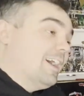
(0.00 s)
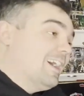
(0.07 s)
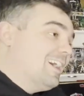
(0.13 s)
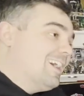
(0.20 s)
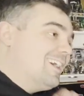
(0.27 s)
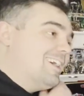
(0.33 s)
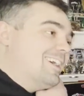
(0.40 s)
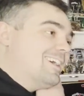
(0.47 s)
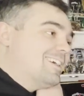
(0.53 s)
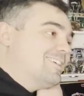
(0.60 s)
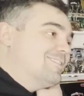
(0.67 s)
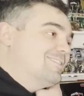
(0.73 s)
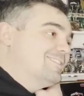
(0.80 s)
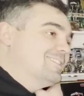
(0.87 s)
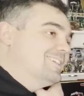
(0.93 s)

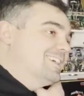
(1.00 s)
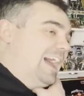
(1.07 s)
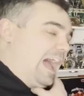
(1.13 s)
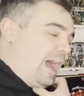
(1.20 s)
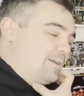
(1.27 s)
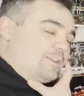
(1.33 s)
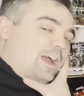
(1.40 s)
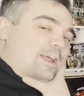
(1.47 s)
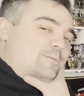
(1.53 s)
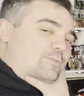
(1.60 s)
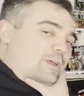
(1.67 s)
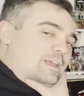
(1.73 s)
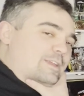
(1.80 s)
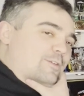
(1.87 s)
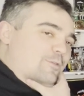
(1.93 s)
Wow. I'd
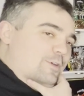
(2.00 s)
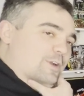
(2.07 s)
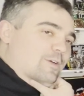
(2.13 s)
probably give it right